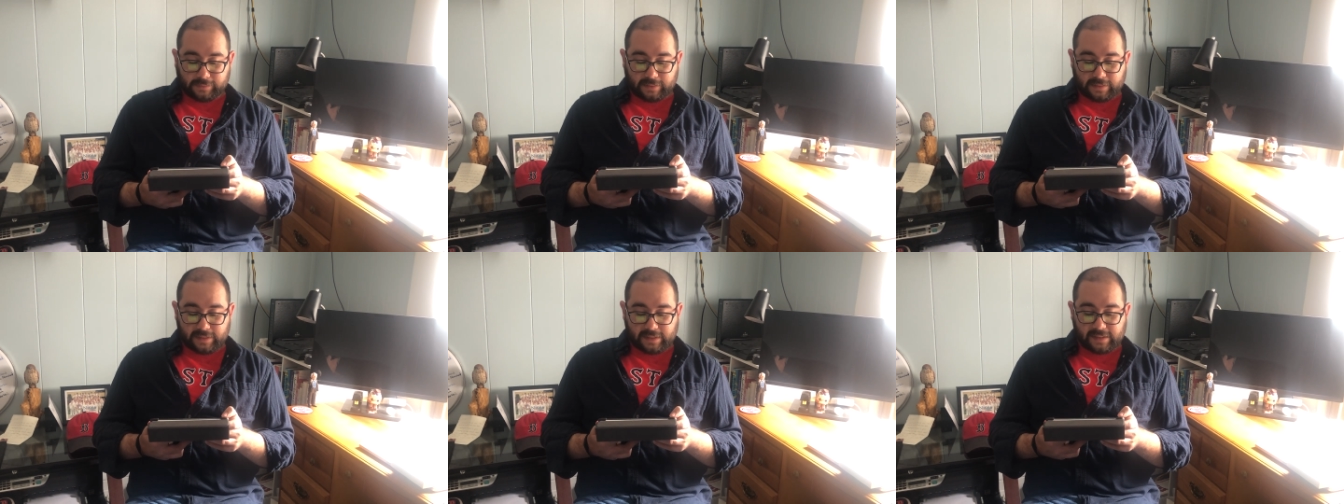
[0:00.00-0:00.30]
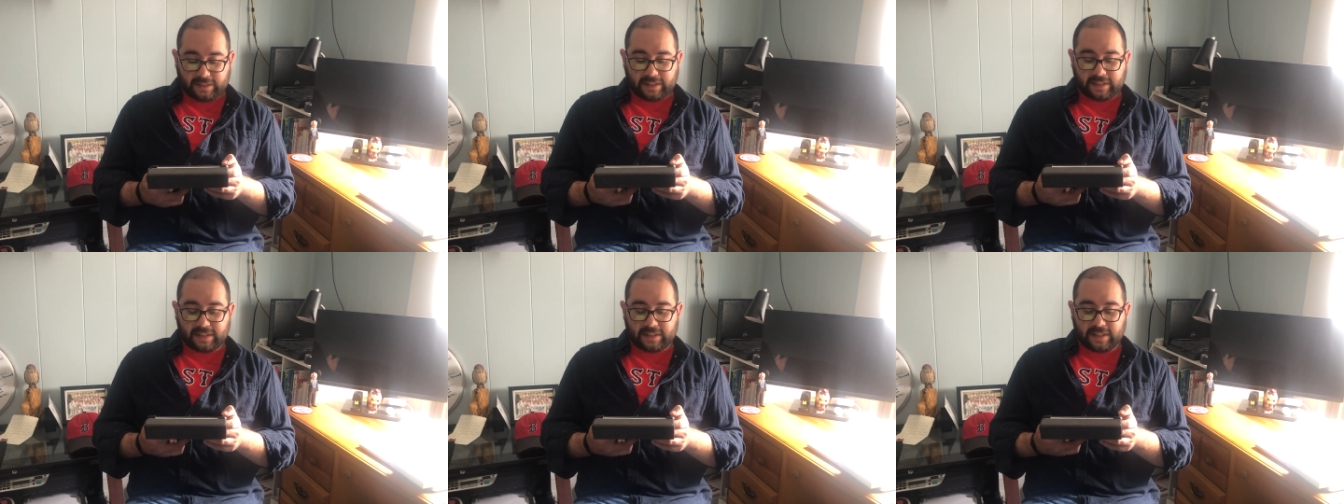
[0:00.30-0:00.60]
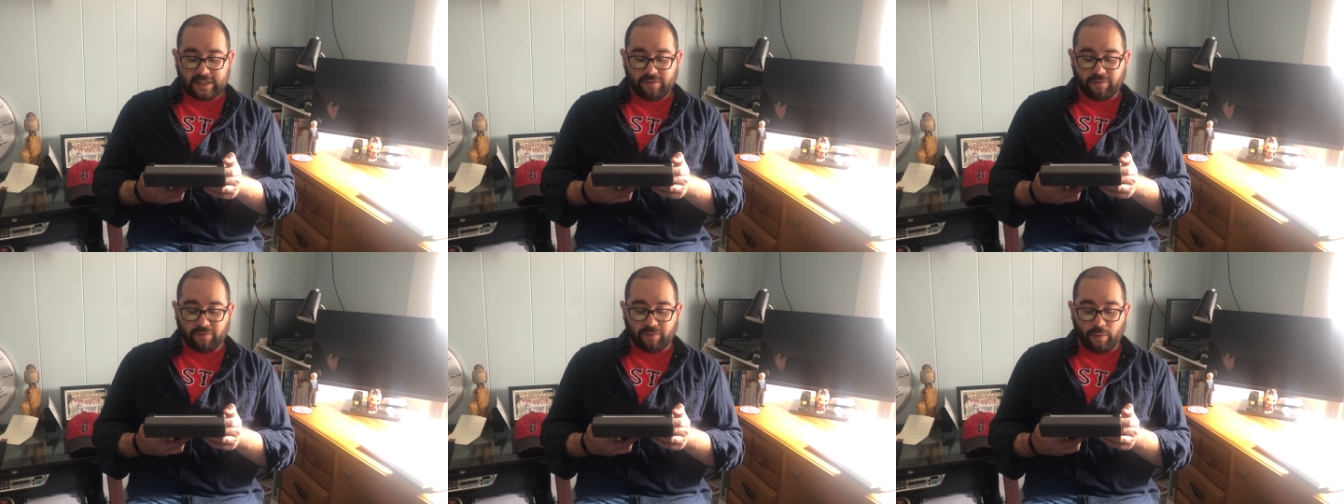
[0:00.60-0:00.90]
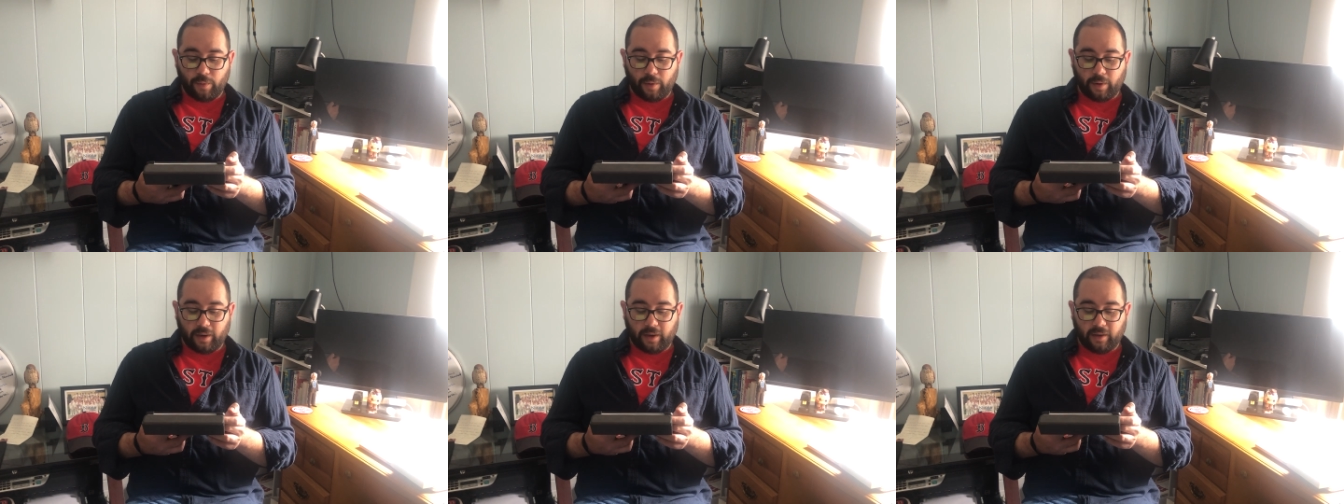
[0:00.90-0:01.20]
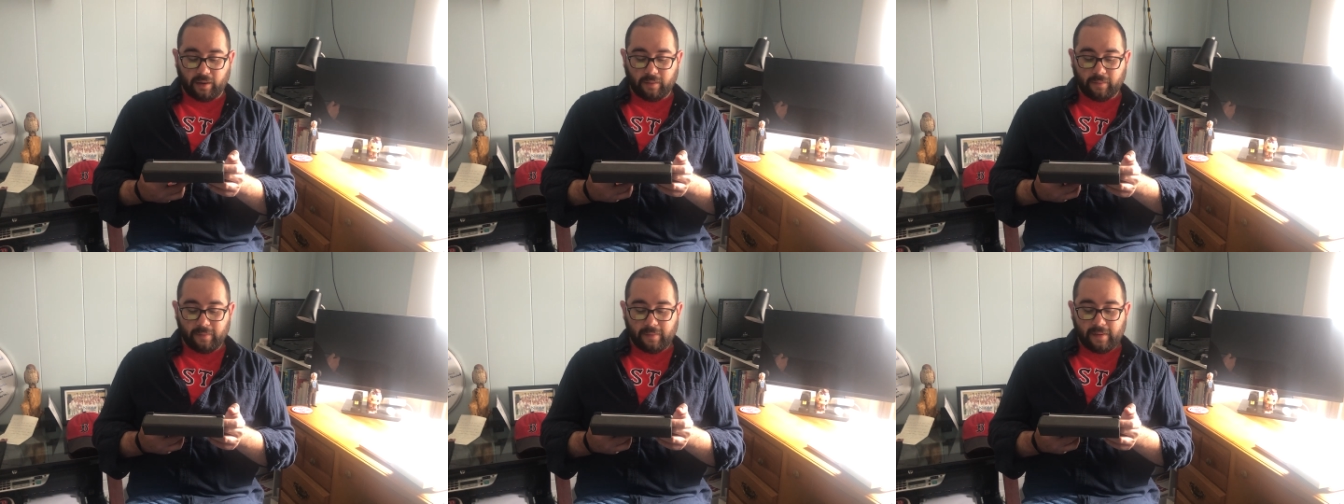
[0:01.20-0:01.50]
64.
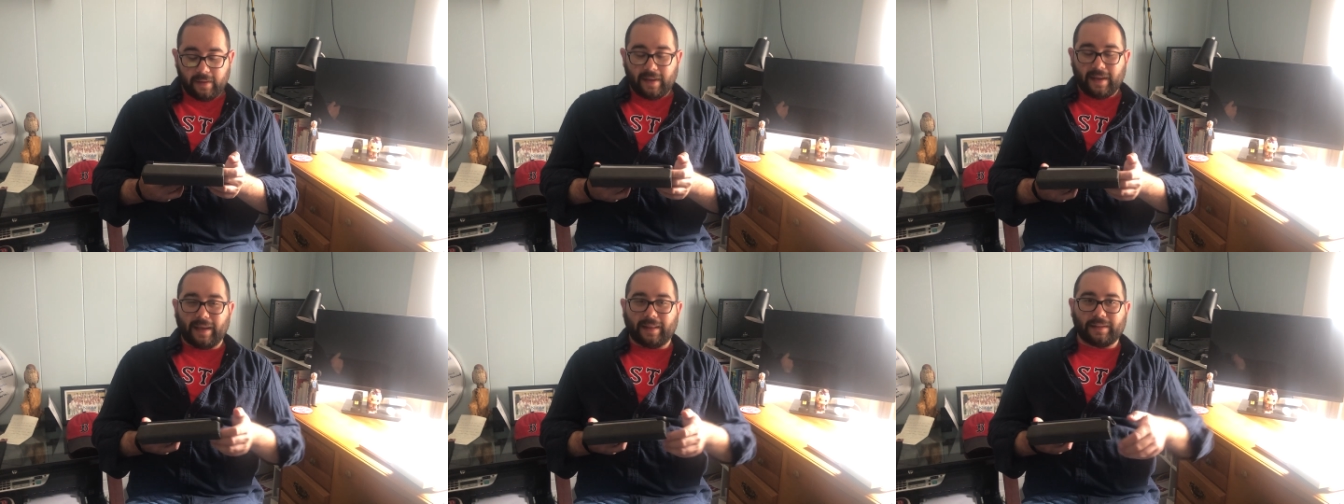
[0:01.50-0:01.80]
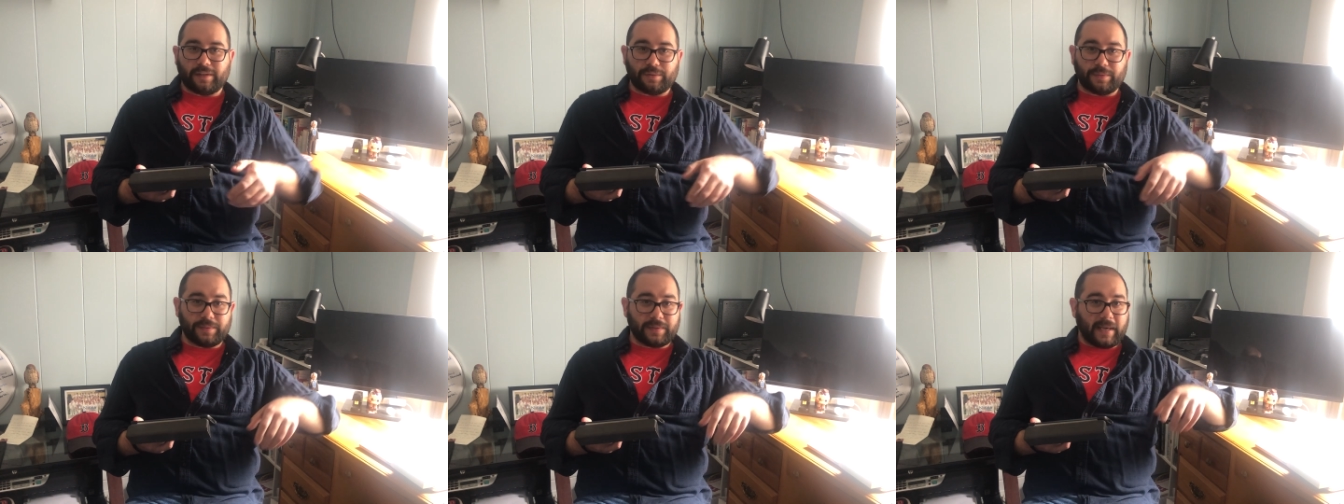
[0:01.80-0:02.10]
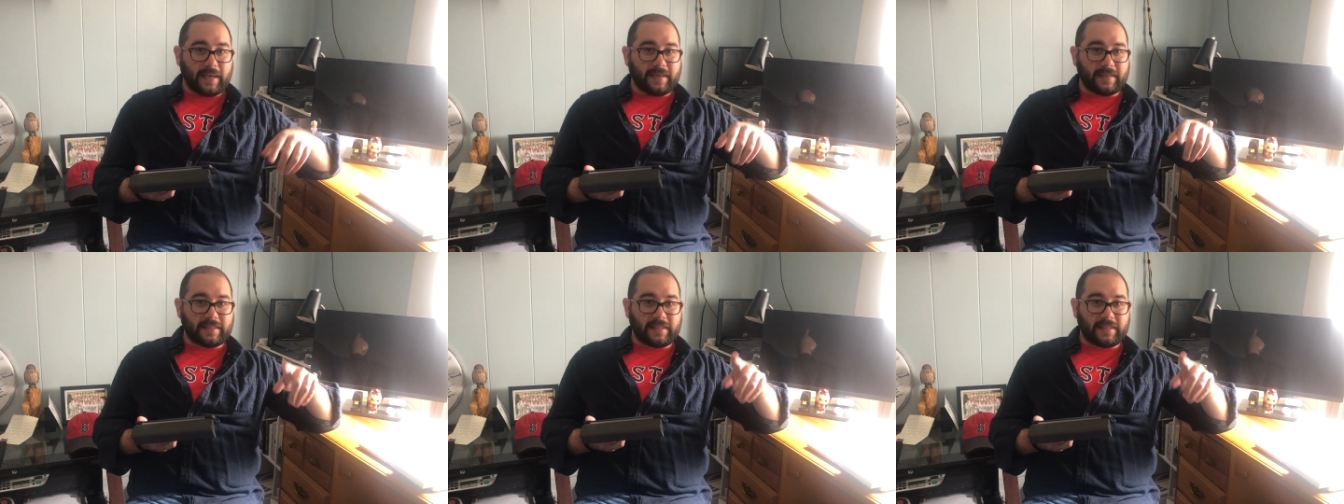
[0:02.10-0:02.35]
And this one's kind